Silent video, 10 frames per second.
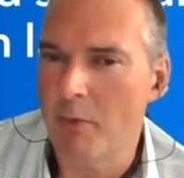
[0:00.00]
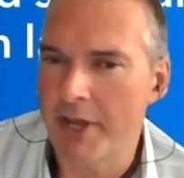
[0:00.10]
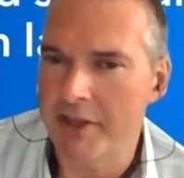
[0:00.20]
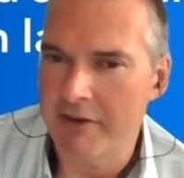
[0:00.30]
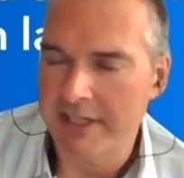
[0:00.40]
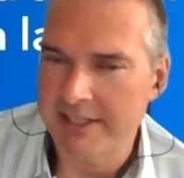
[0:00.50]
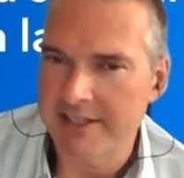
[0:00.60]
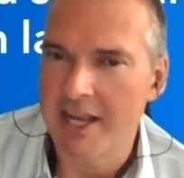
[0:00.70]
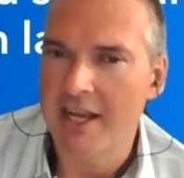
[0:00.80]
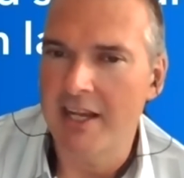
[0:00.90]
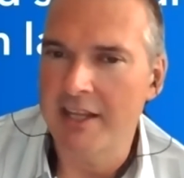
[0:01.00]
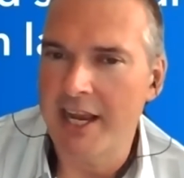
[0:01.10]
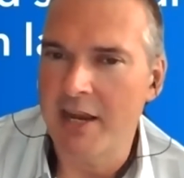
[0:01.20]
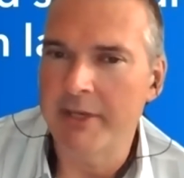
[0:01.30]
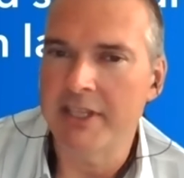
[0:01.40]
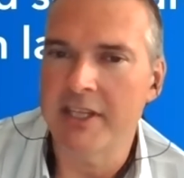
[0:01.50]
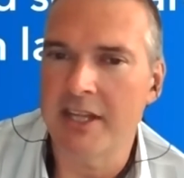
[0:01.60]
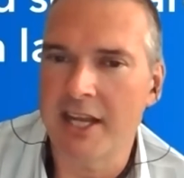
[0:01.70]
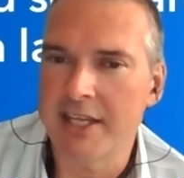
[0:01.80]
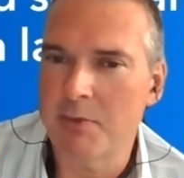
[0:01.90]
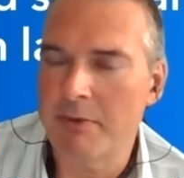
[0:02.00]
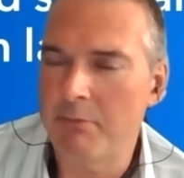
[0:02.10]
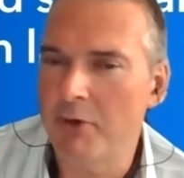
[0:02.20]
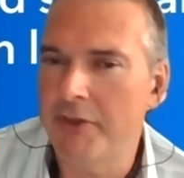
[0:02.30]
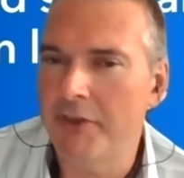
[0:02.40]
whether it's allowing the client to input